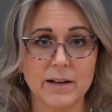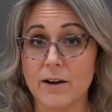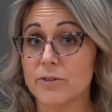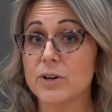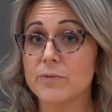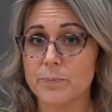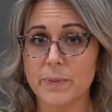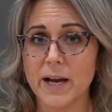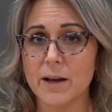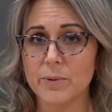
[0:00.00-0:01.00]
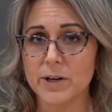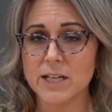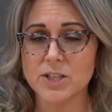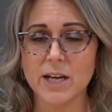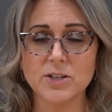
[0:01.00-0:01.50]
covered by Alberta
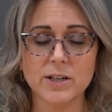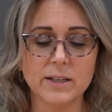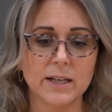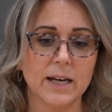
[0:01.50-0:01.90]
Education.